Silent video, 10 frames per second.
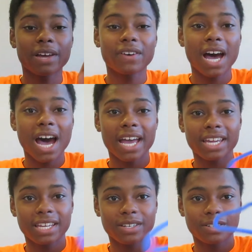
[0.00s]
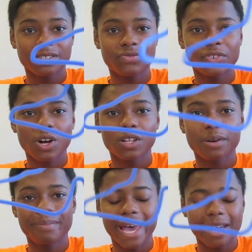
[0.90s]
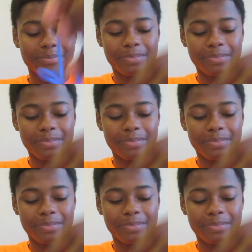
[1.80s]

have a high heel for all our bad